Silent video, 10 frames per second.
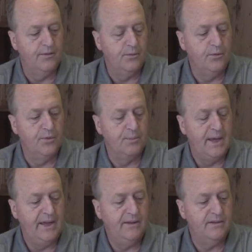through the
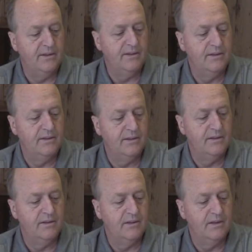paint
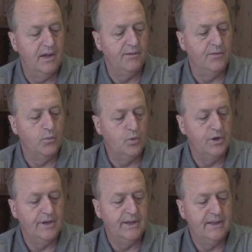of the
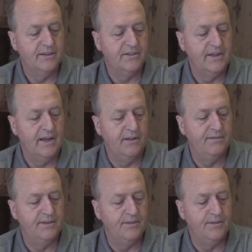wood itself.